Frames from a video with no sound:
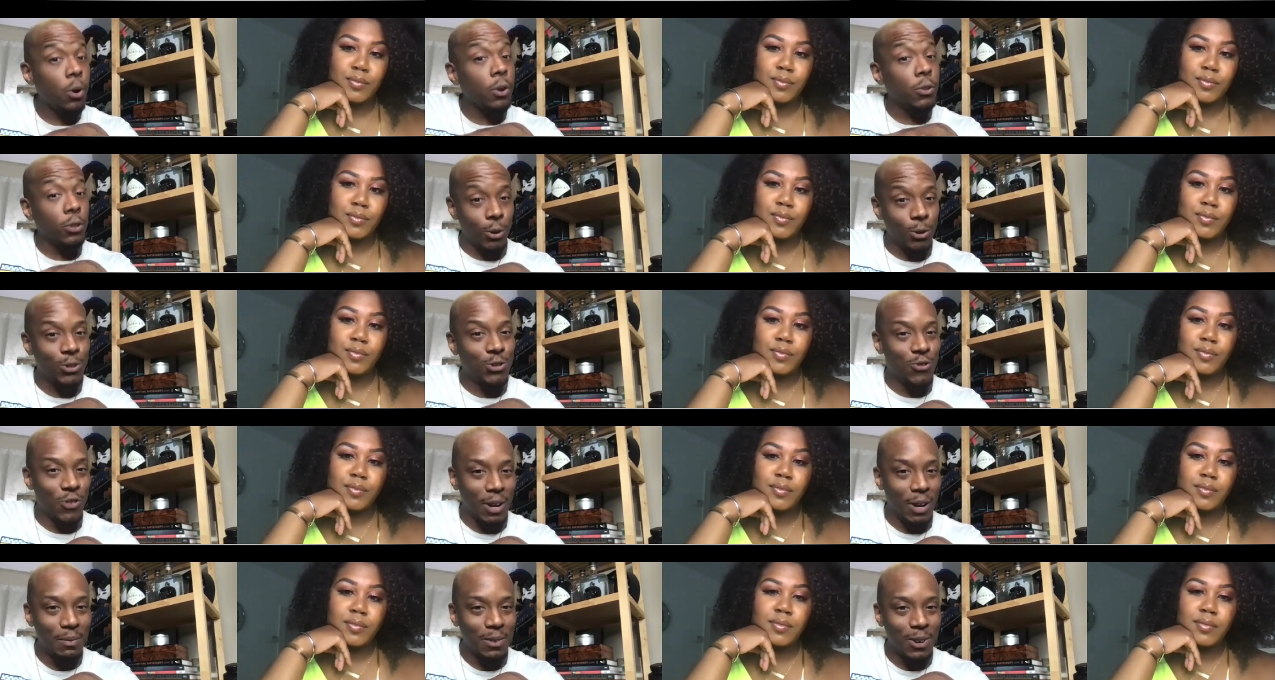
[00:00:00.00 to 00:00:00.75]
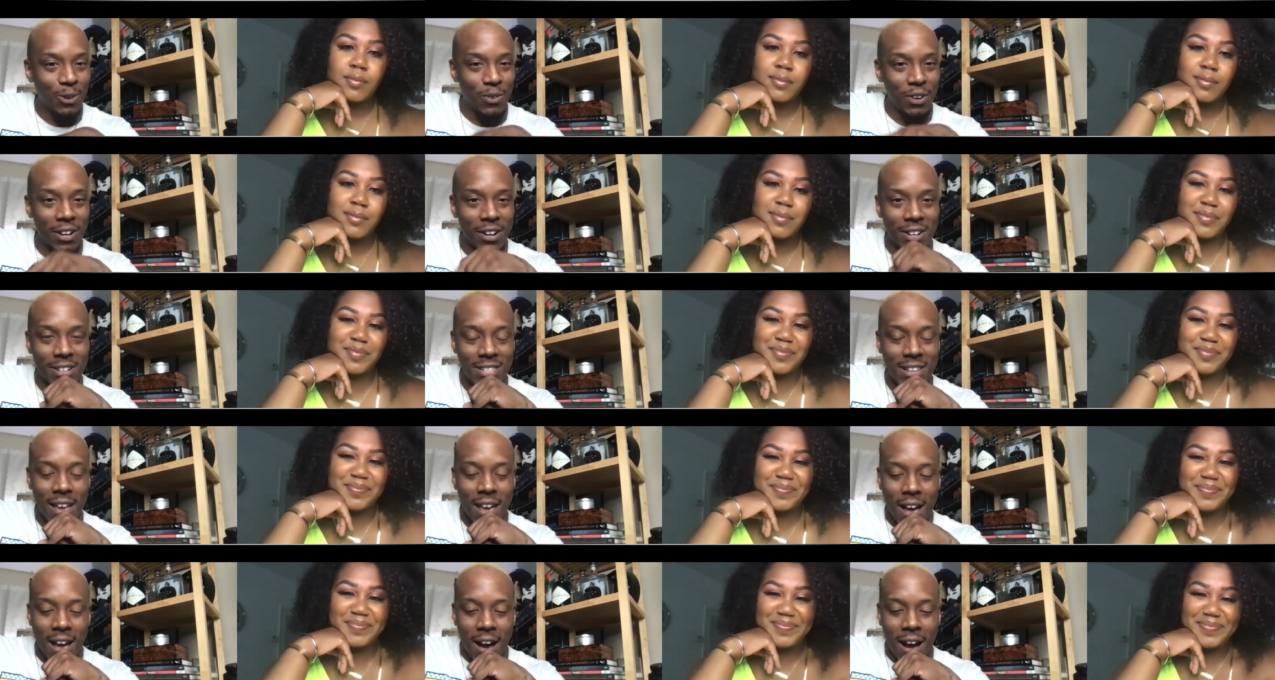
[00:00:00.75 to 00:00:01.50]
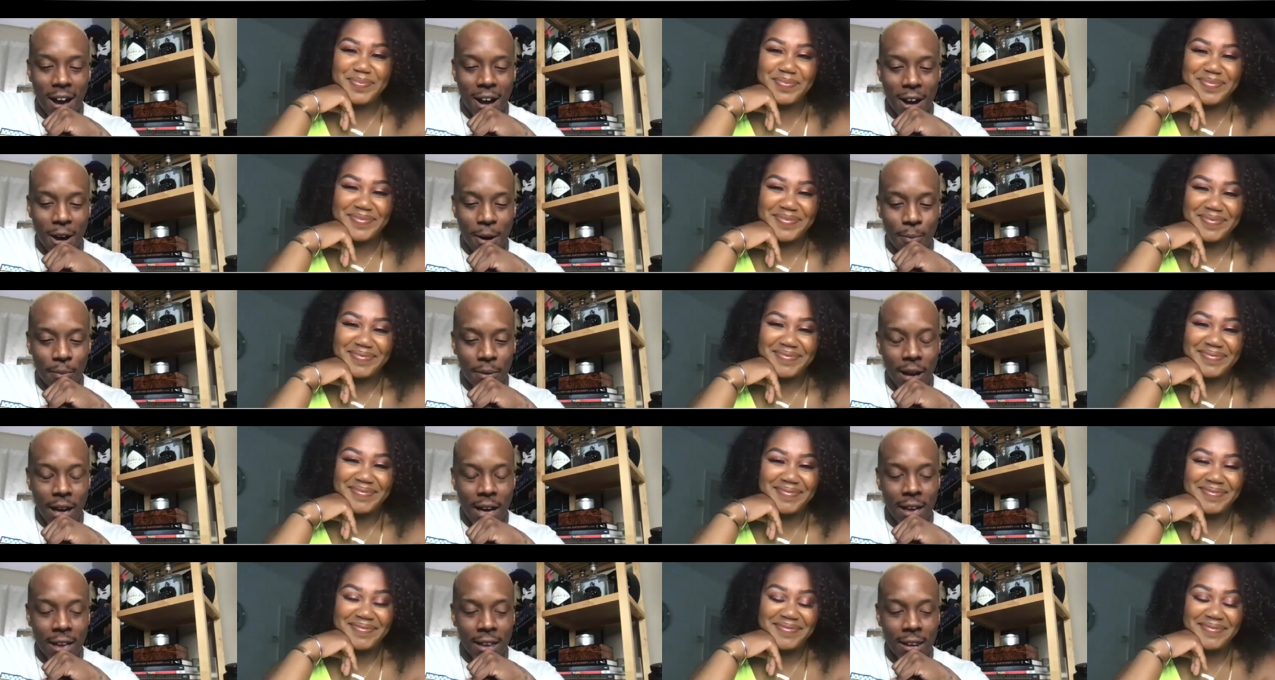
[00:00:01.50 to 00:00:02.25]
Speaker 1: those dream careers. Um, and